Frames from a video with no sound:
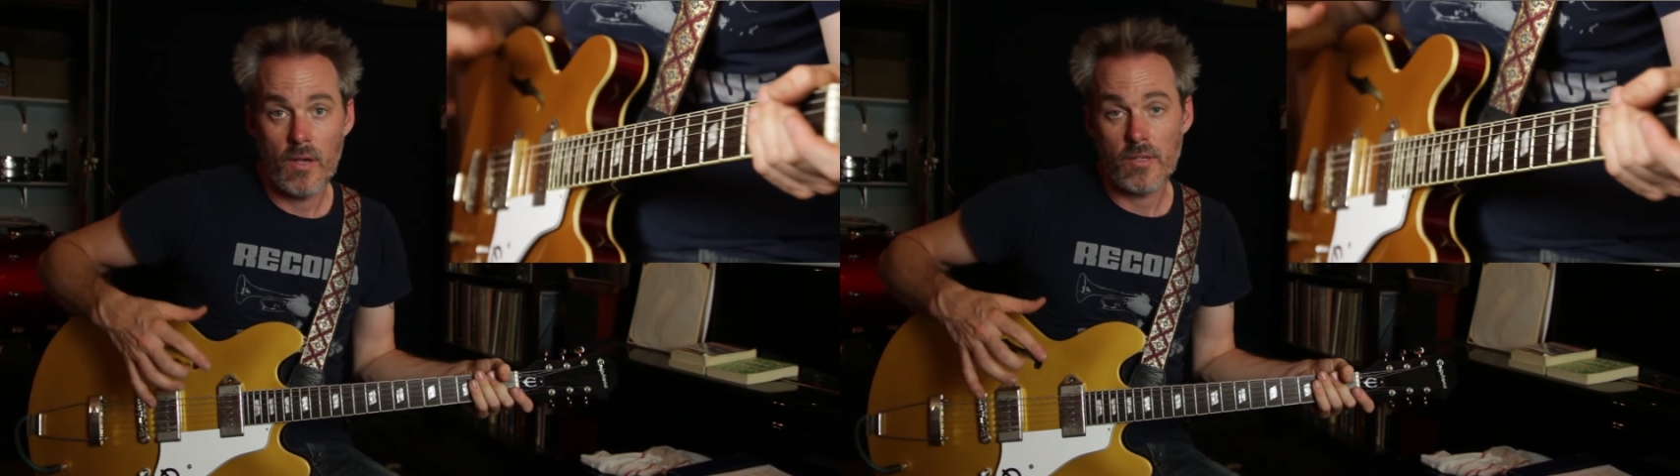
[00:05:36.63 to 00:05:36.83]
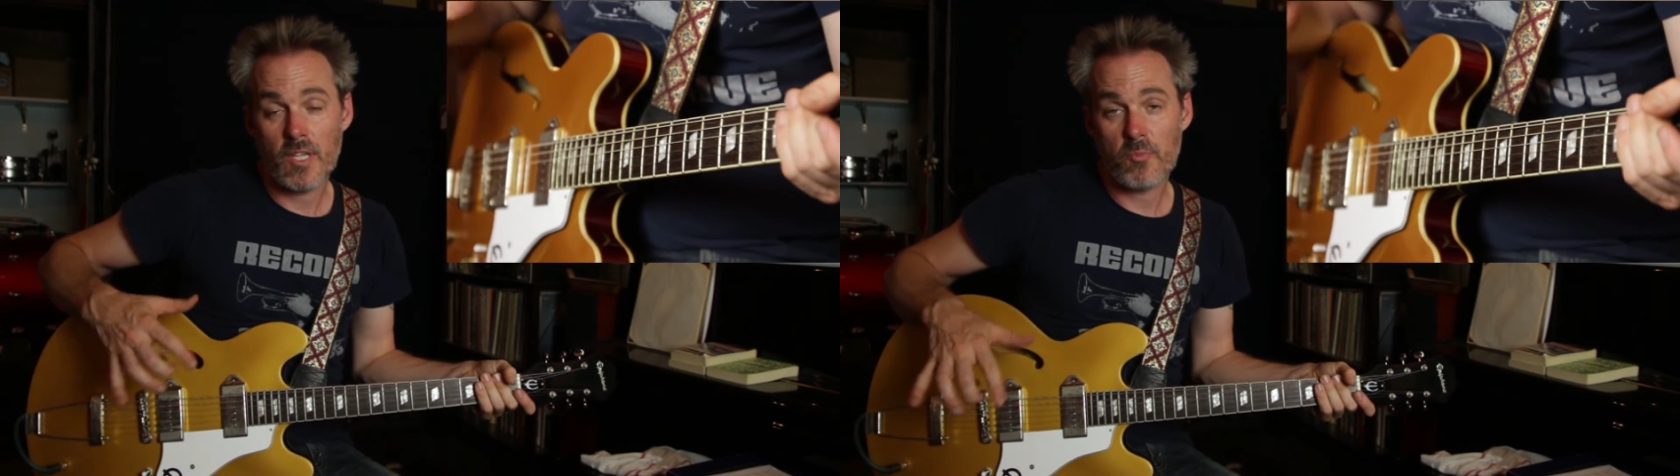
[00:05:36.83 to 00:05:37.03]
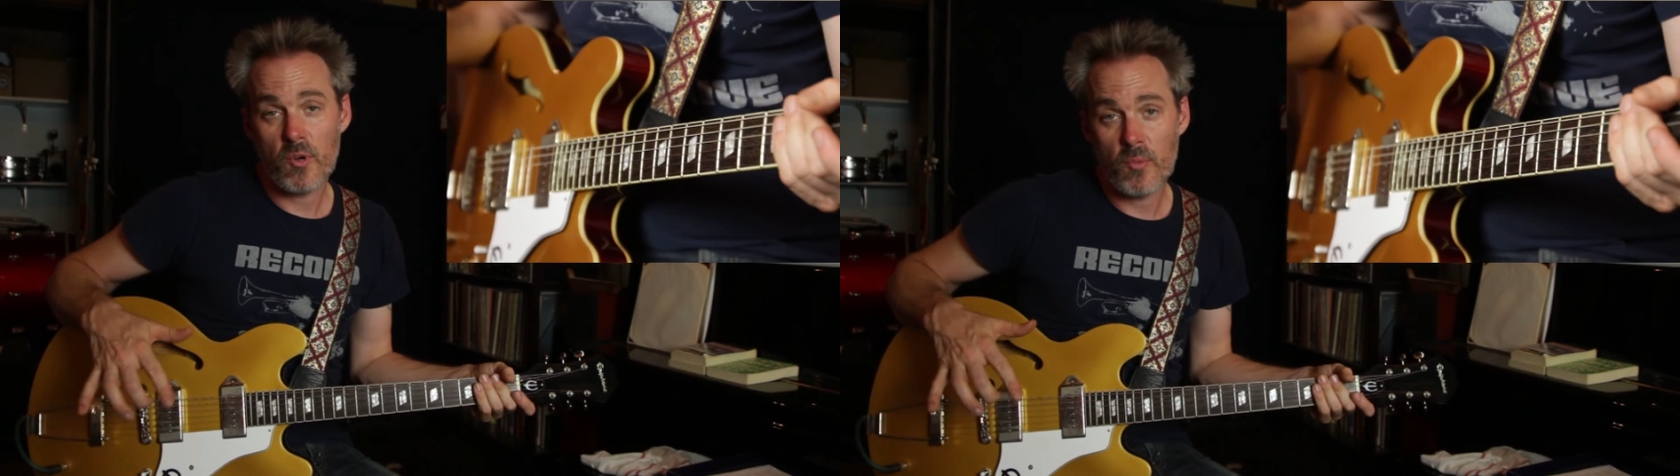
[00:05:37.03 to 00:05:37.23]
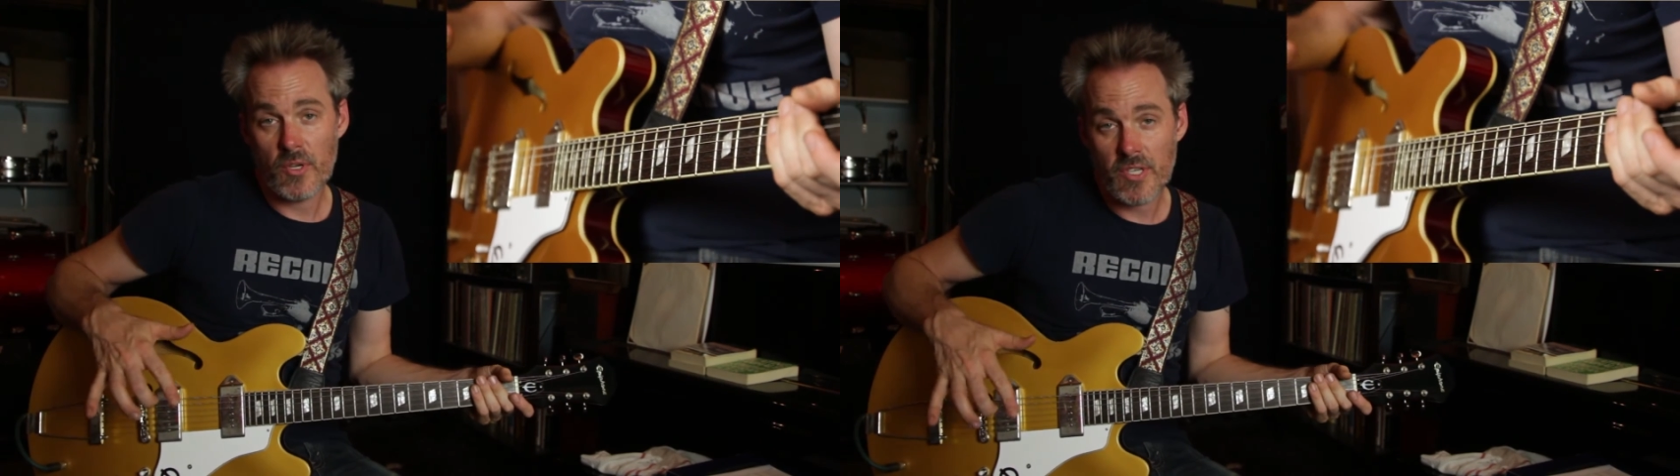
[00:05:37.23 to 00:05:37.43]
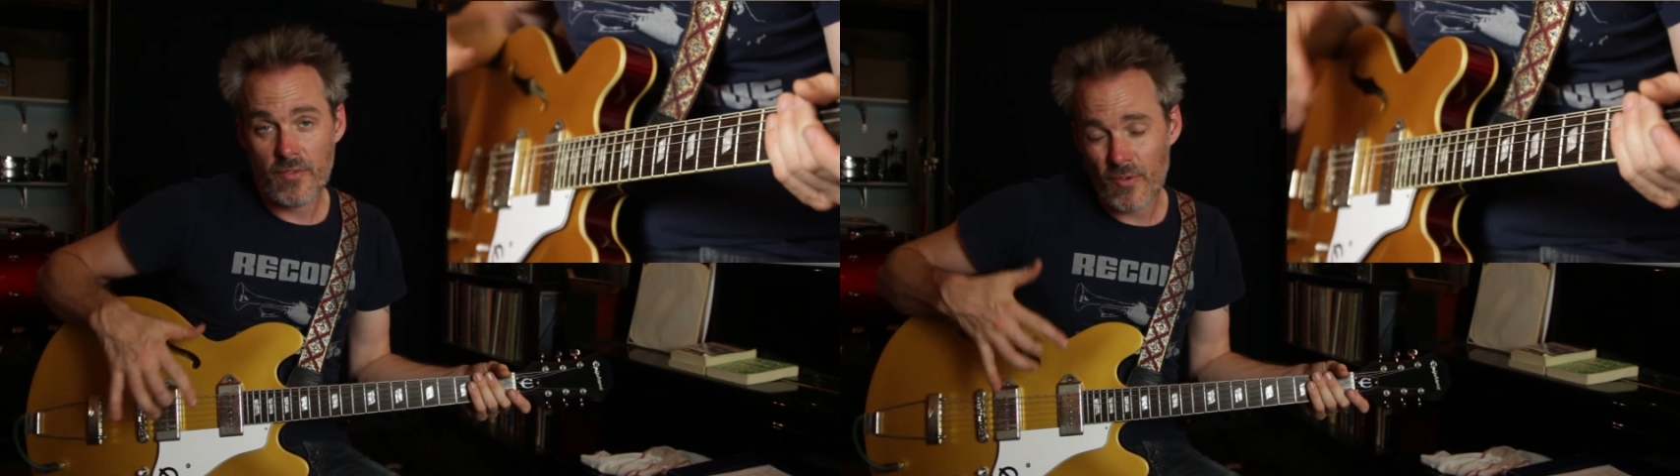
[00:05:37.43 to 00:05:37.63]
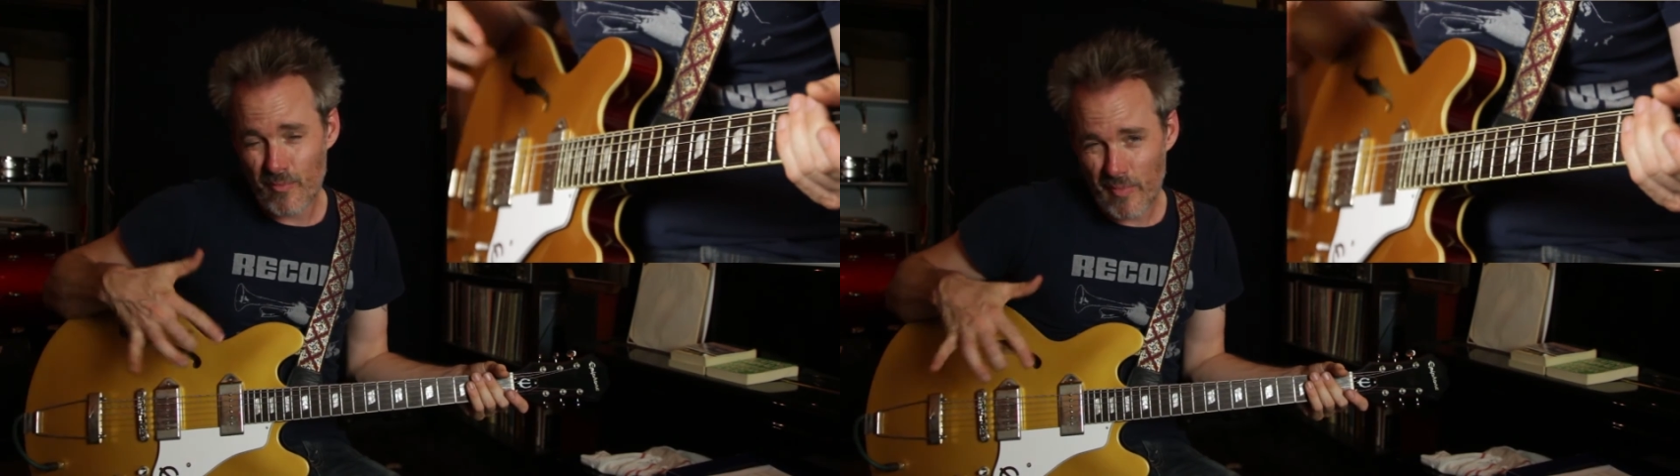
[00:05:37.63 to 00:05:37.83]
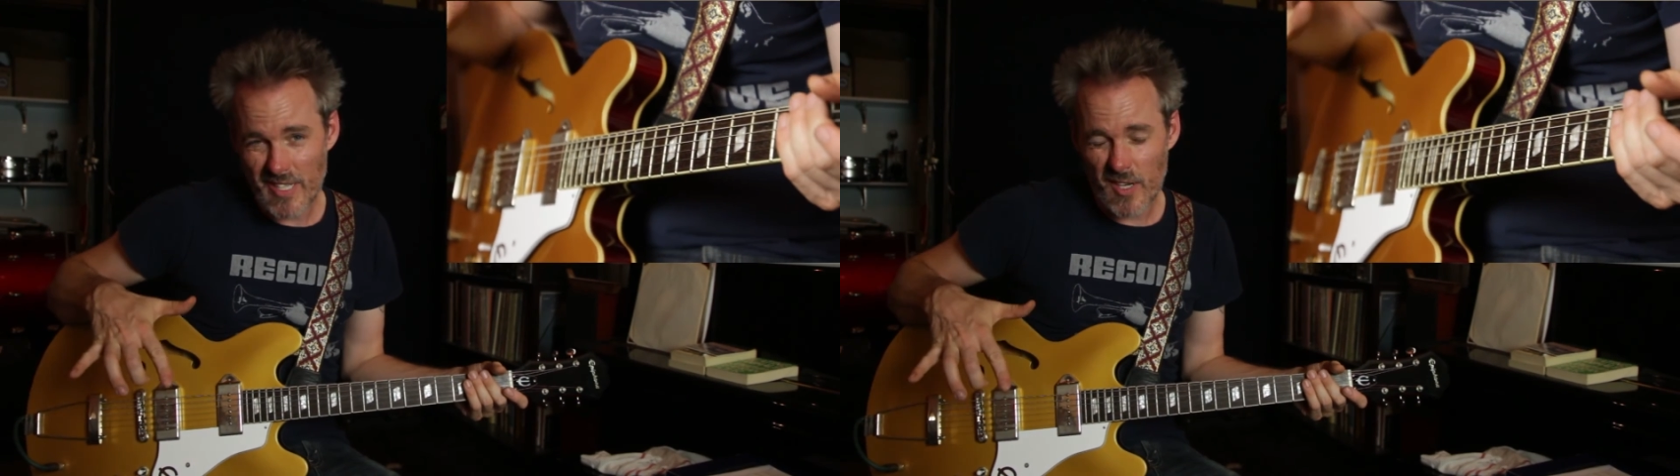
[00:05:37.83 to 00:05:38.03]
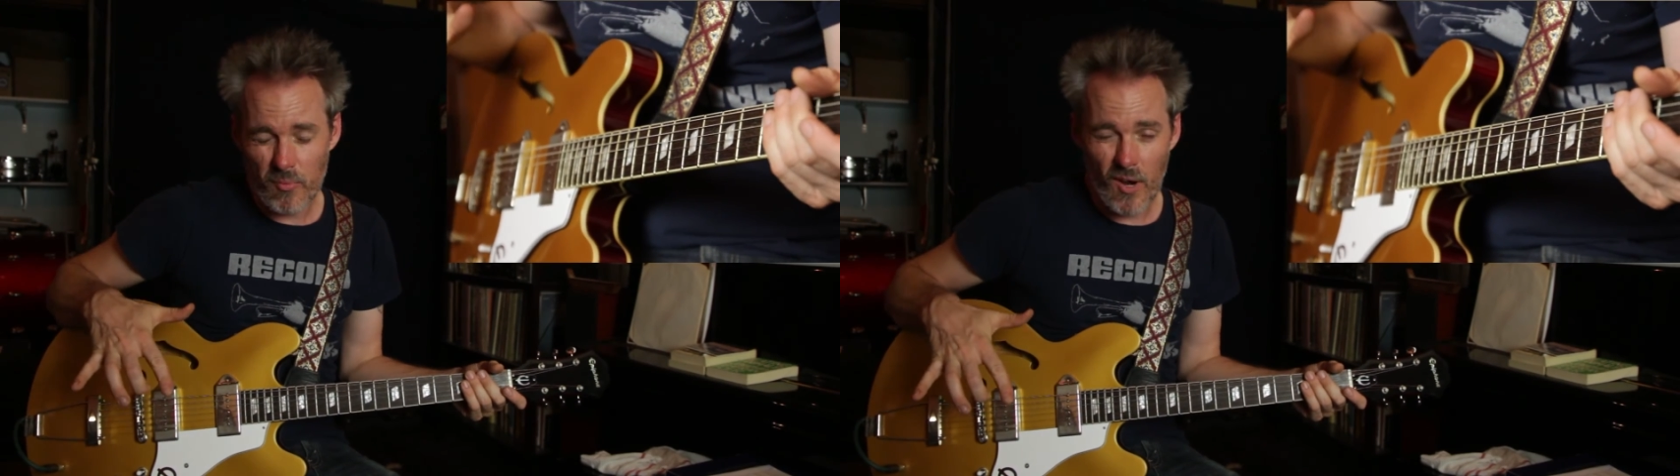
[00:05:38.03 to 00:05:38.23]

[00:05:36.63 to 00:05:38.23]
So that's pretty much it for a basic